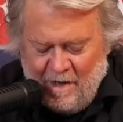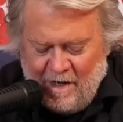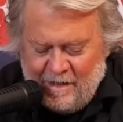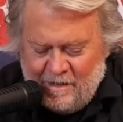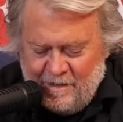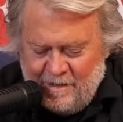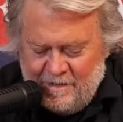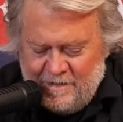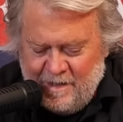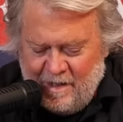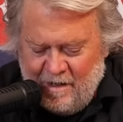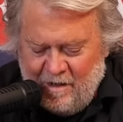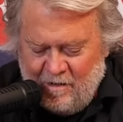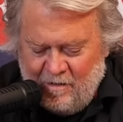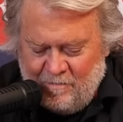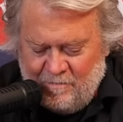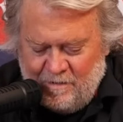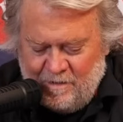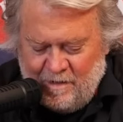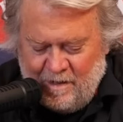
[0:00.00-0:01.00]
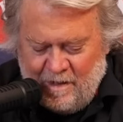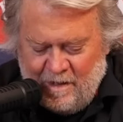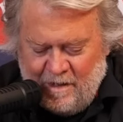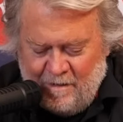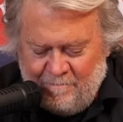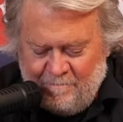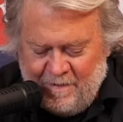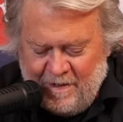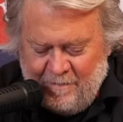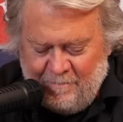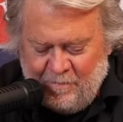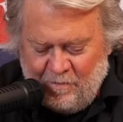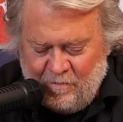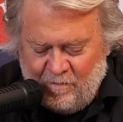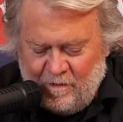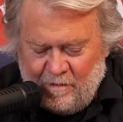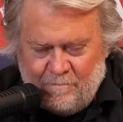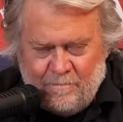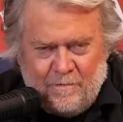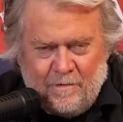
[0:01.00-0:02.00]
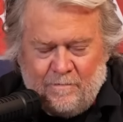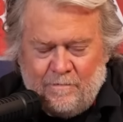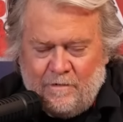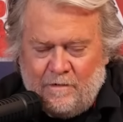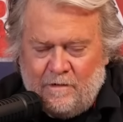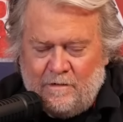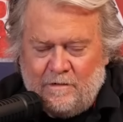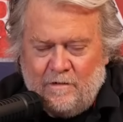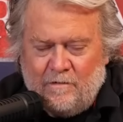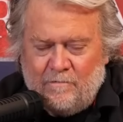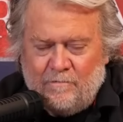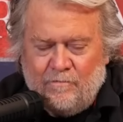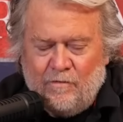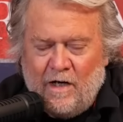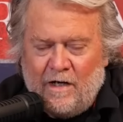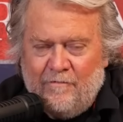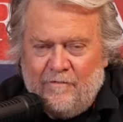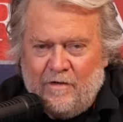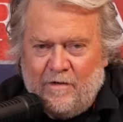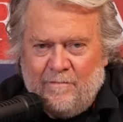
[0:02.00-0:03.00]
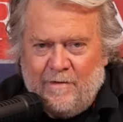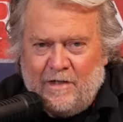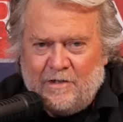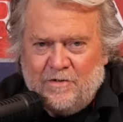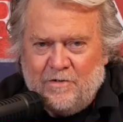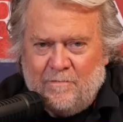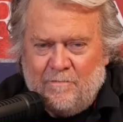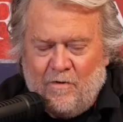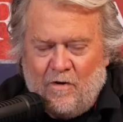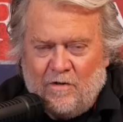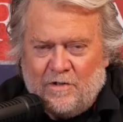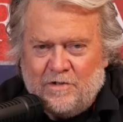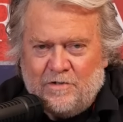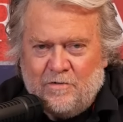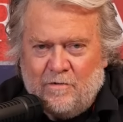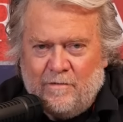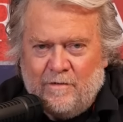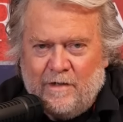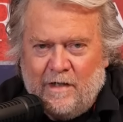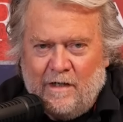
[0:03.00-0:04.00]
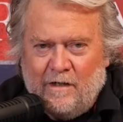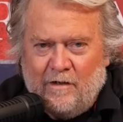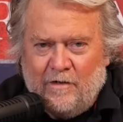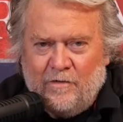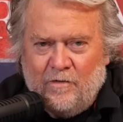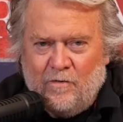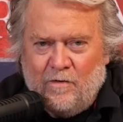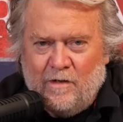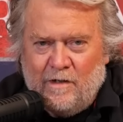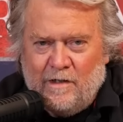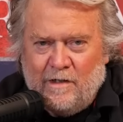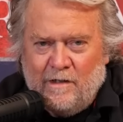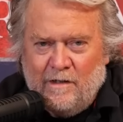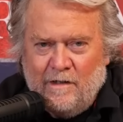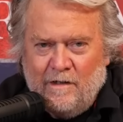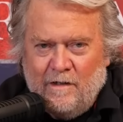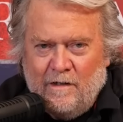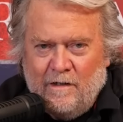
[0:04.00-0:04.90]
Mike Lindell, they're raving about your barnstorming in Illinois.